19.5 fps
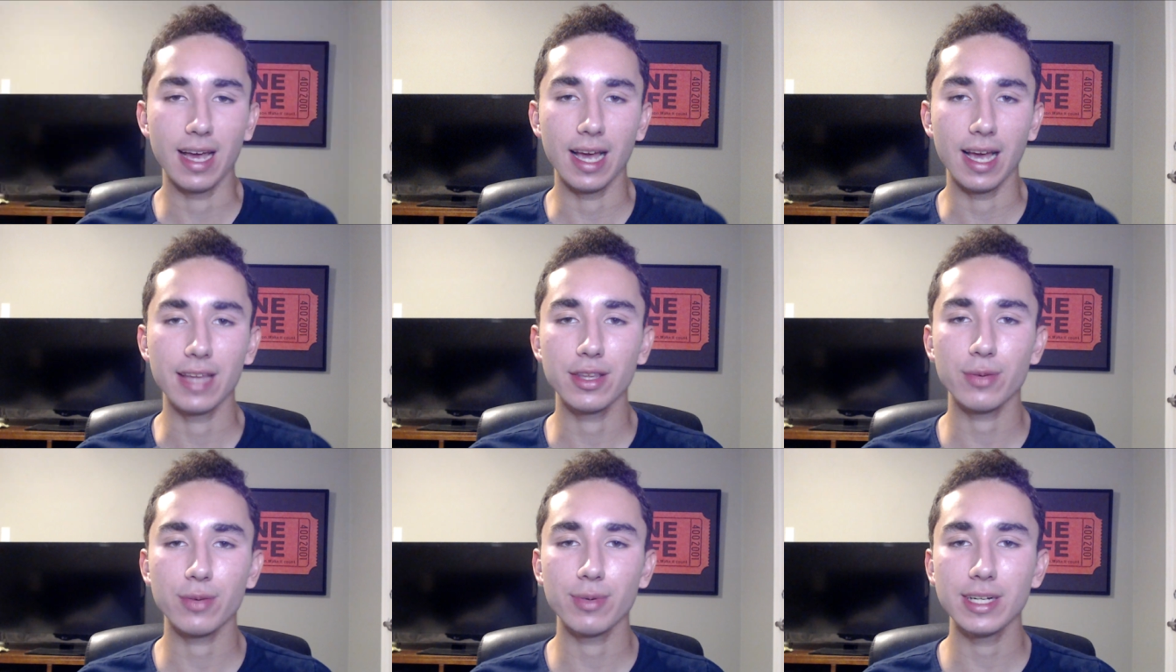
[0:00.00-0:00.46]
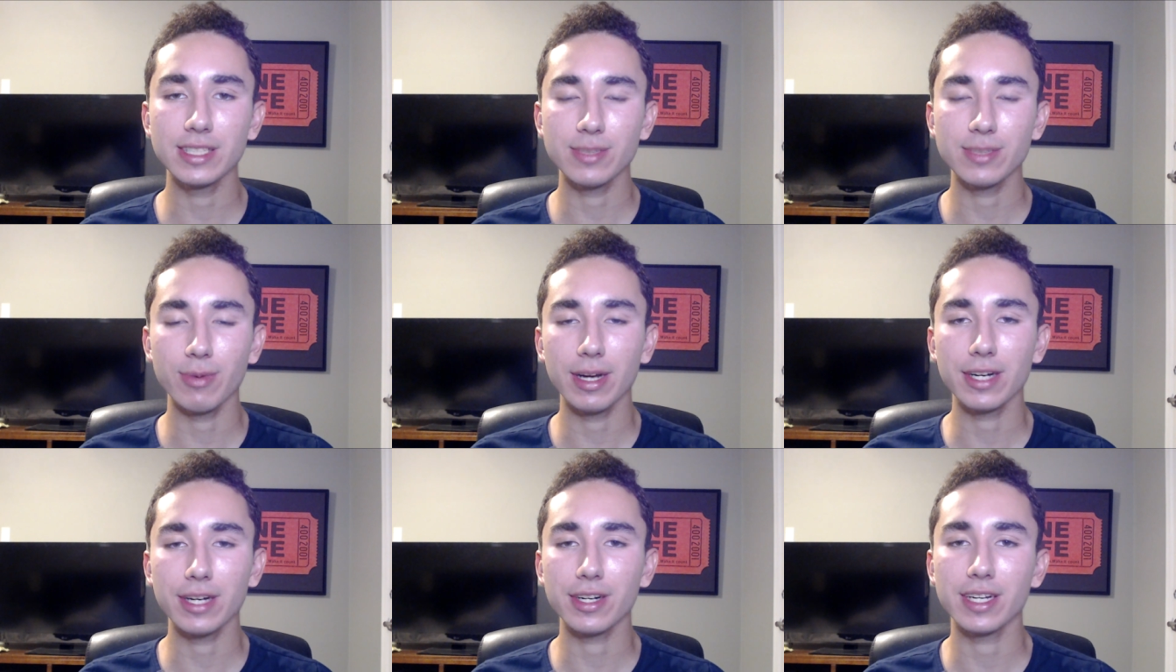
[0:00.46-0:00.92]
And the reason
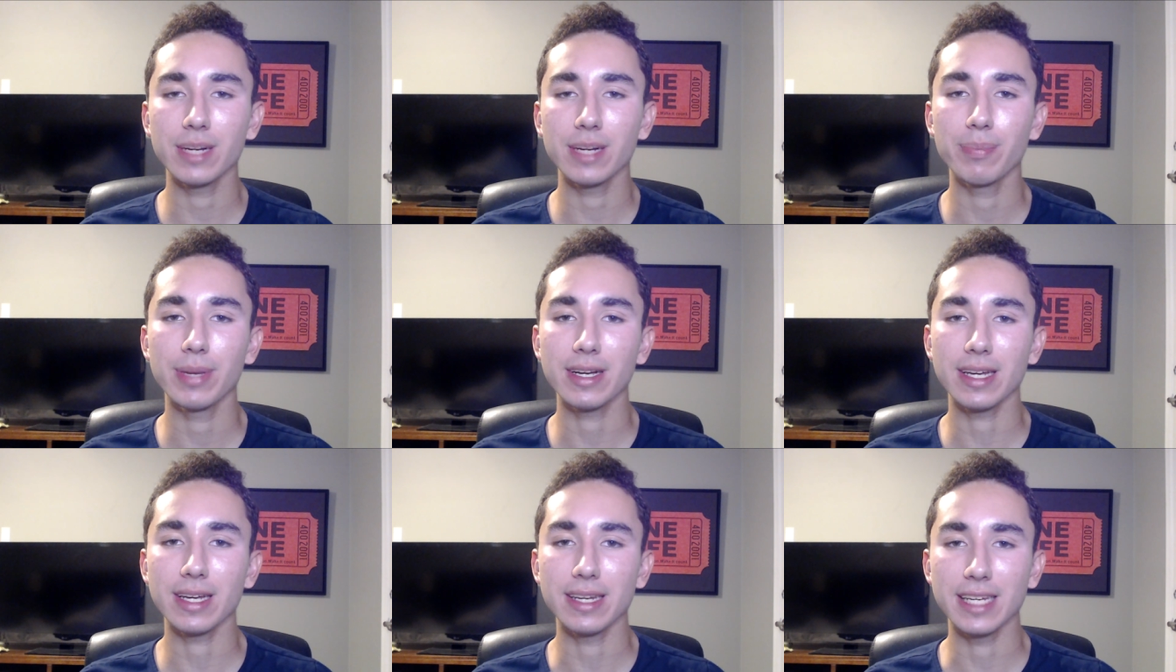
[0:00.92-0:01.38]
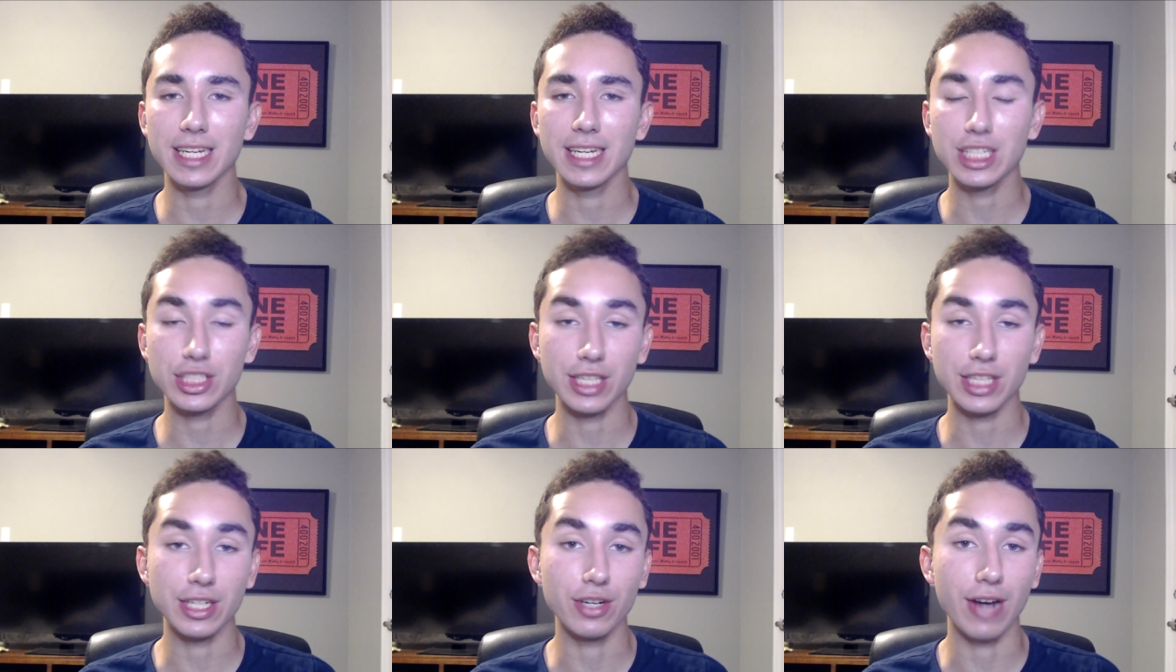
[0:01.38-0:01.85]
why you're going to pick a
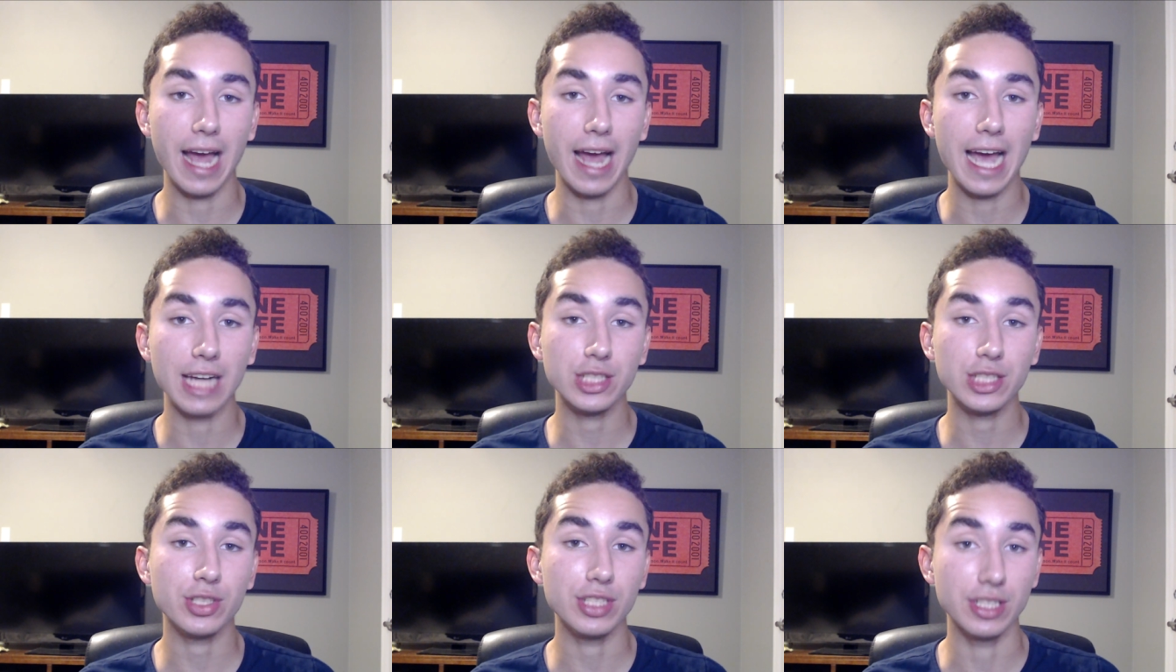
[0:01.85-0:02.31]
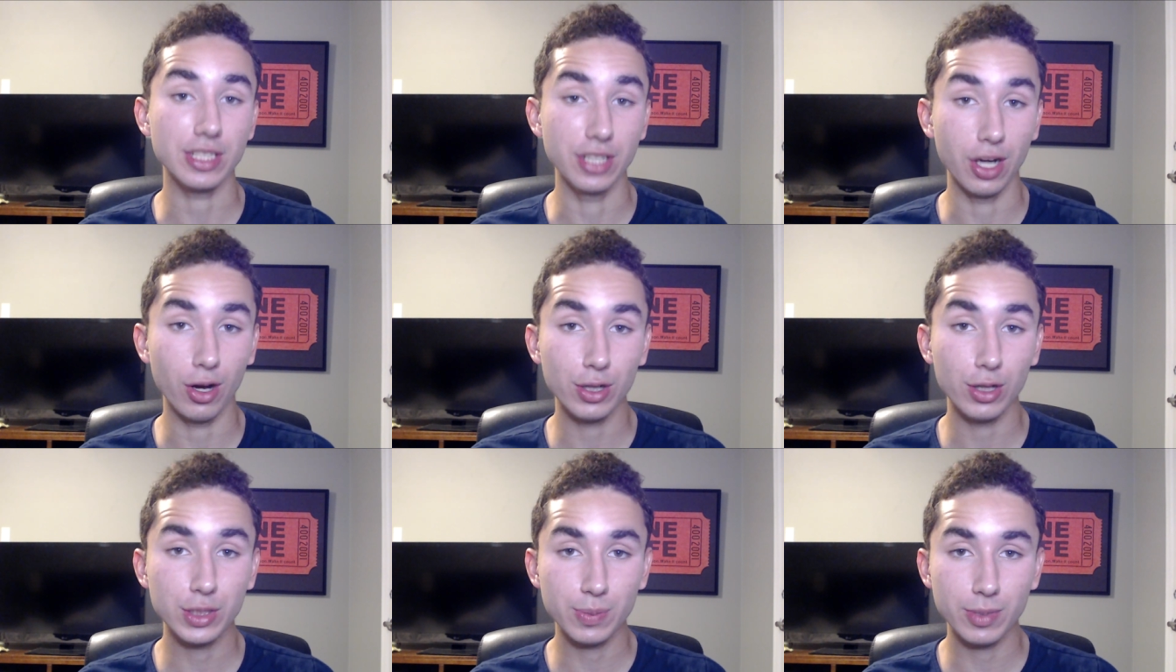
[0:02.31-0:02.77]
niche that you're actually
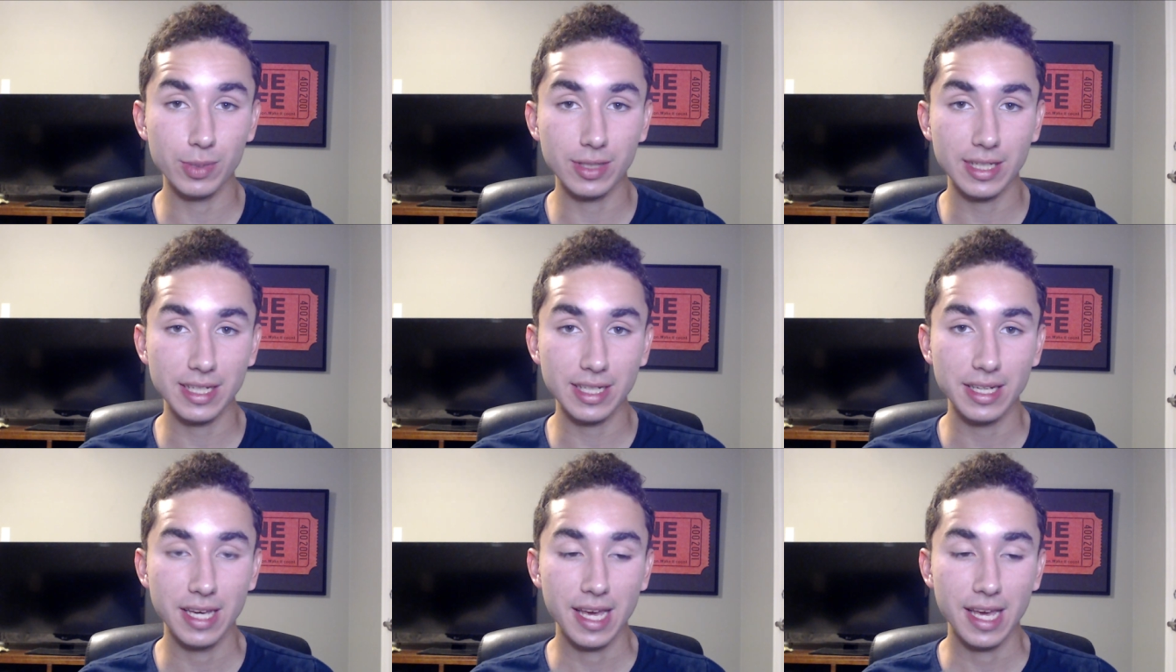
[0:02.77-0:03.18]
knowledgeable in